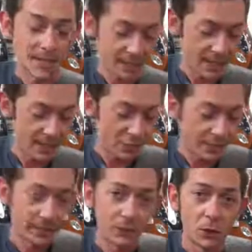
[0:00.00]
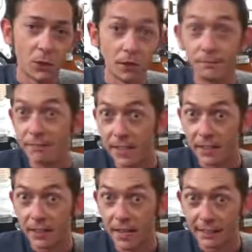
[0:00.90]
Nick Canual, or
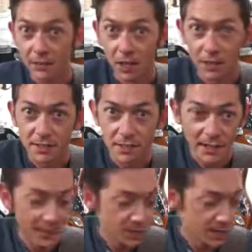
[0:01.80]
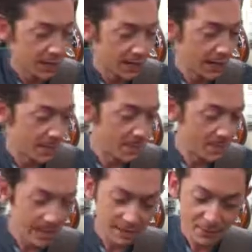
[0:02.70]
Nikolai, on stage,
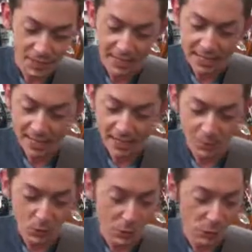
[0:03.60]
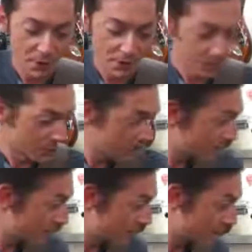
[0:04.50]
and I'm just going to kind of give you a run
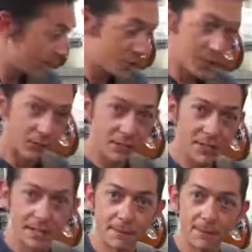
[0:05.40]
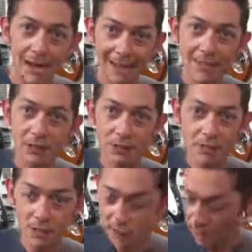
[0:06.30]
through of the general setup I
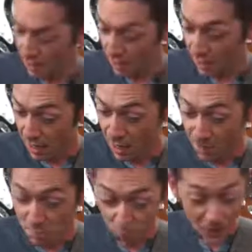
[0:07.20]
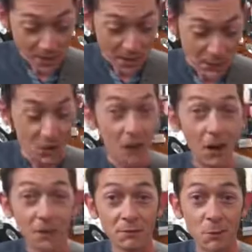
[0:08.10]
use, pretty much
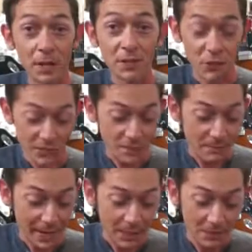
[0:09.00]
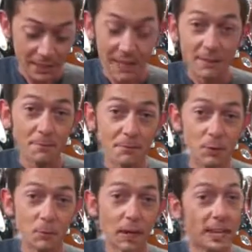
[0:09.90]
all of which just about came
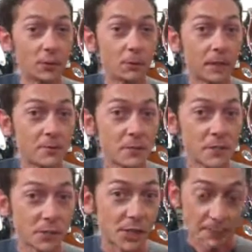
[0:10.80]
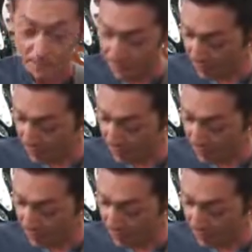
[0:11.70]
from right here at Pop's Music Shop.